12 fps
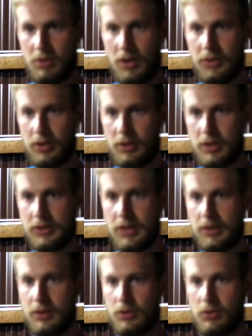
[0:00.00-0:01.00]
I think, is
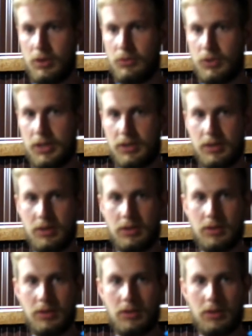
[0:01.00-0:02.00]
that the only reason
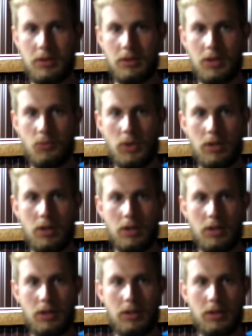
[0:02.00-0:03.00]
that we are not eating